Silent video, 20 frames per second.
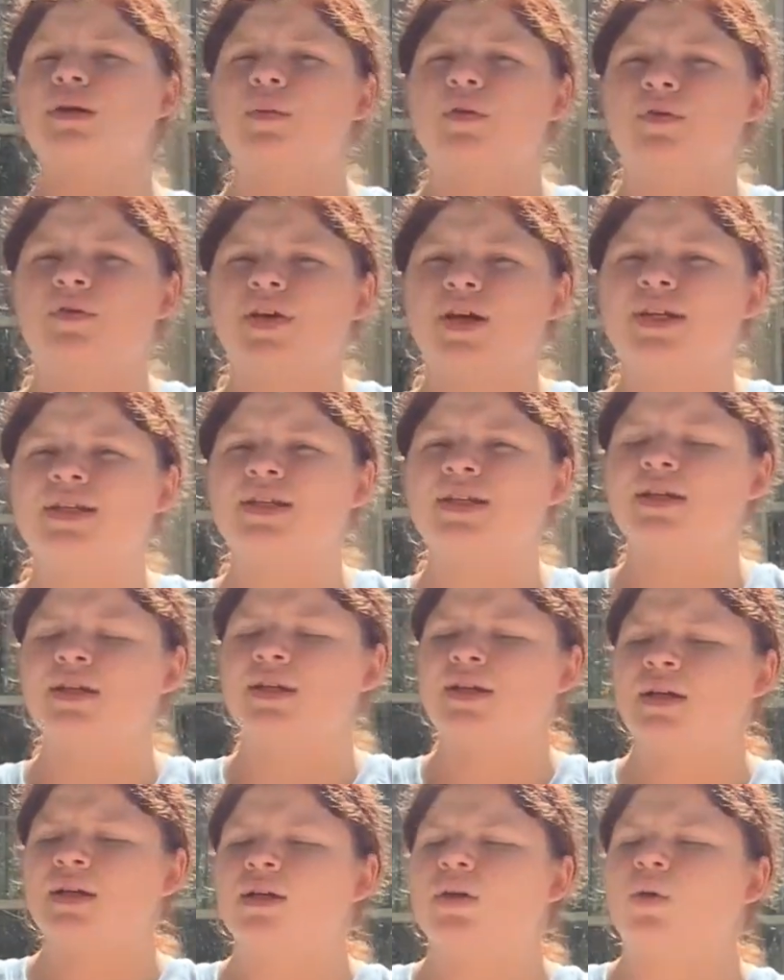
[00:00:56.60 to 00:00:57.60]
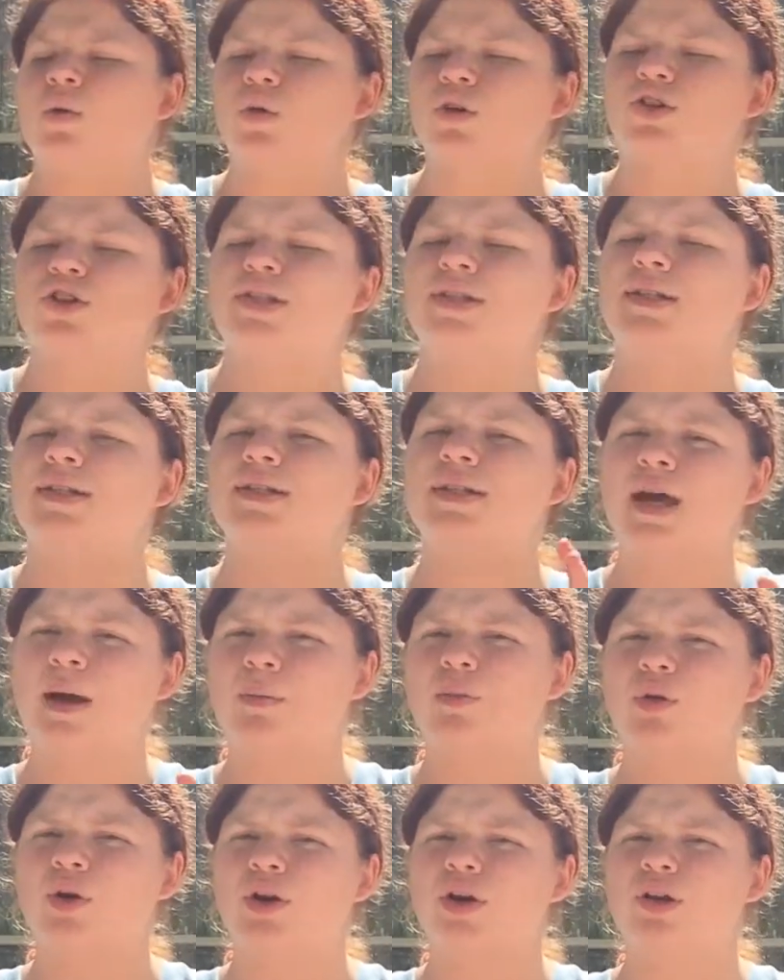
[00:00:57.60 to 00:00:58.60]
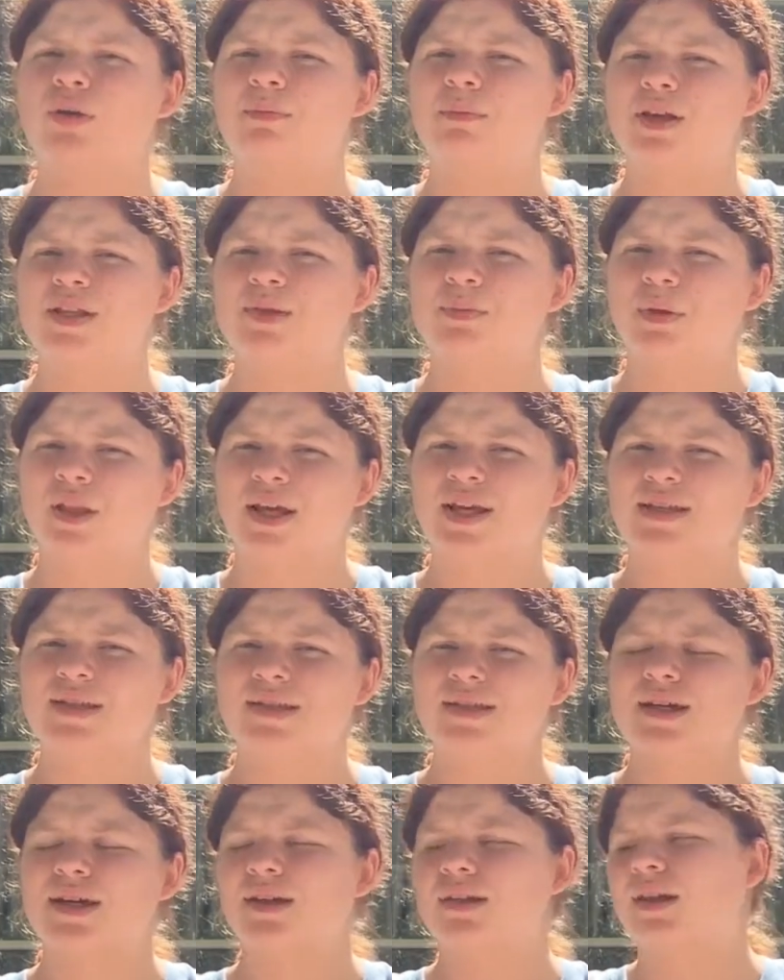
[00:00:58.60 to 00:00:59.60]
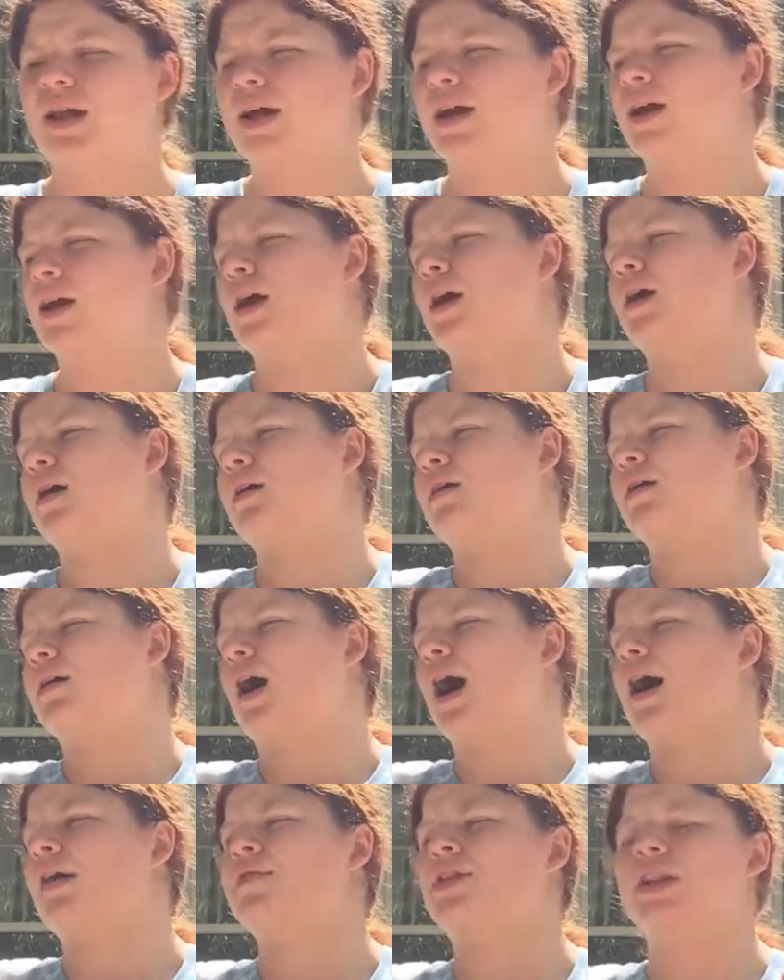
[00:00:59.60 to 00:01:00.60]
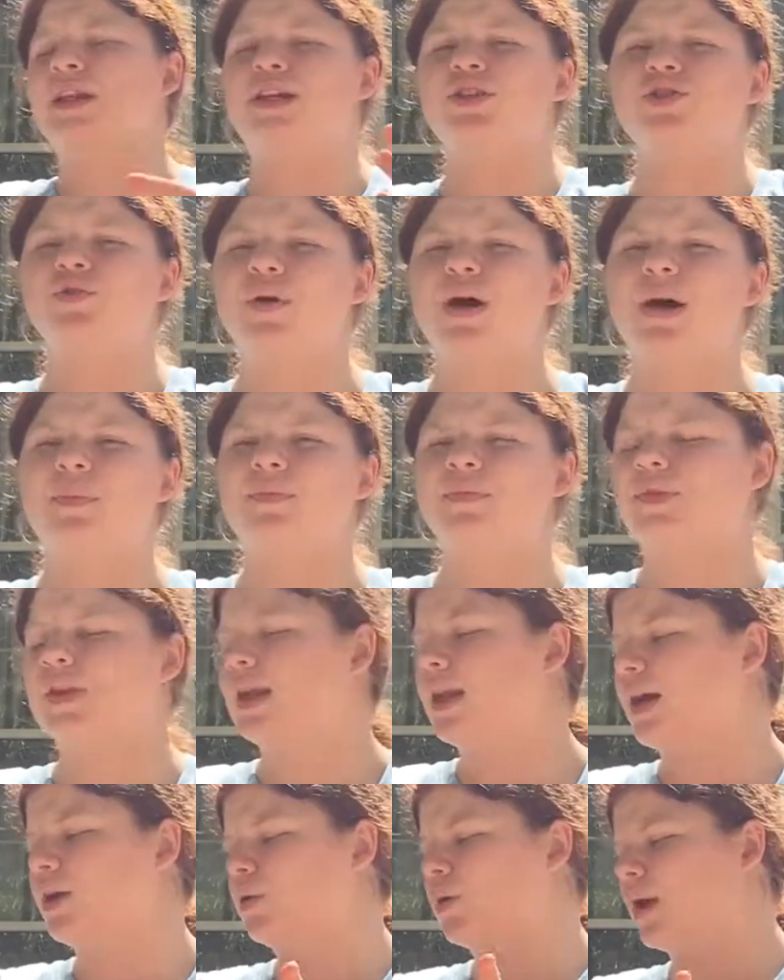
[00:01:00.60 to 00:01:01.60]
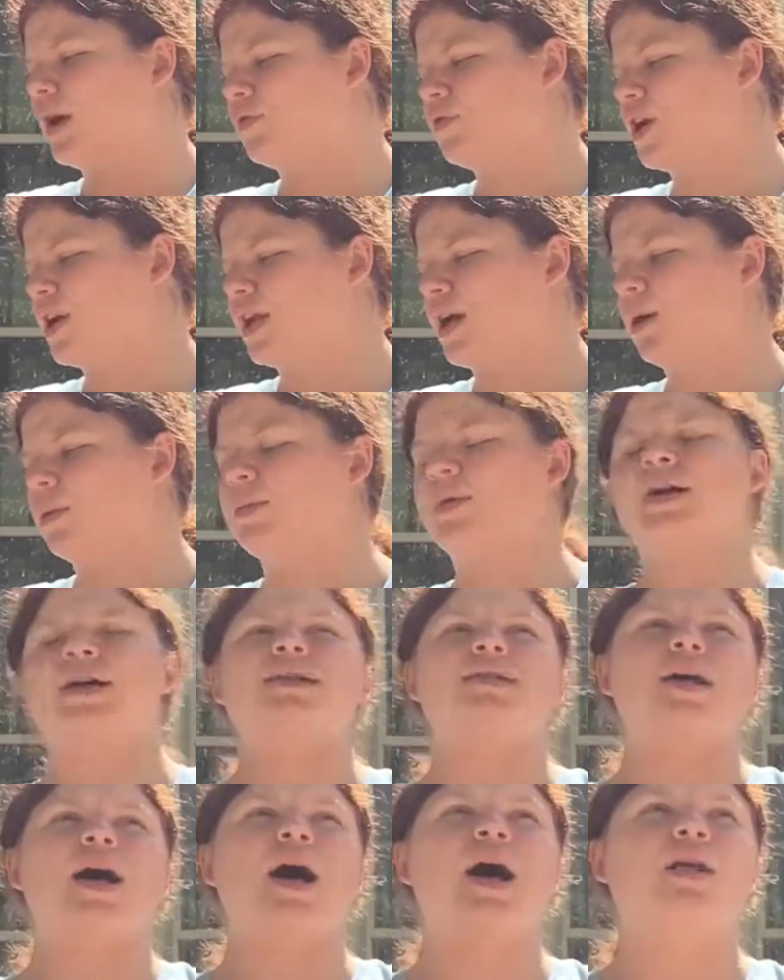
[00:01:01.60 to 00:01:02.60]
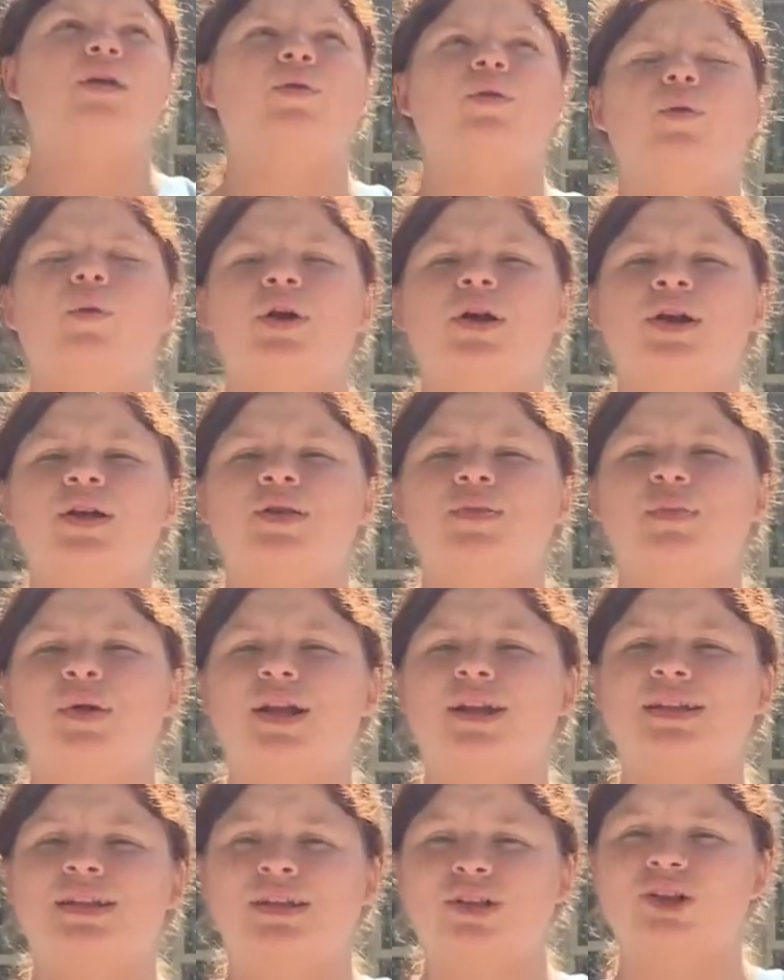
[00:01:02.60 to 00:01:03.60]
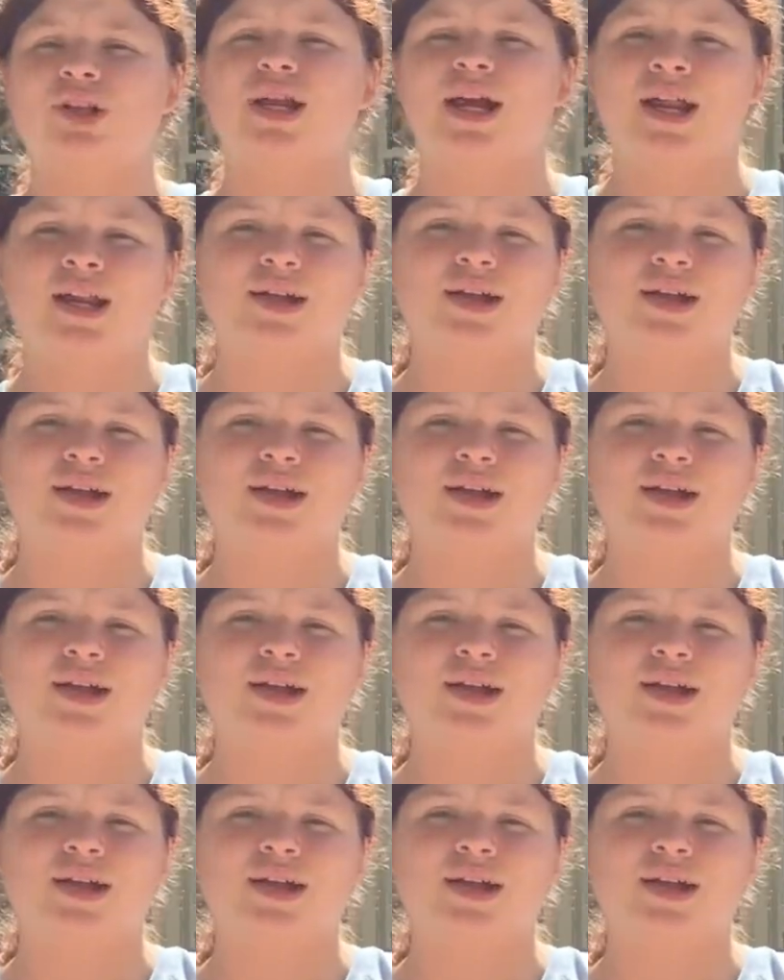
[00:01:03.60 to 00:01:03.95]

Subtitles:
some of it or just like temporarily misplaced it. Like, I have a leash wrap that I don't have right now because I don't know where it is, but I literally had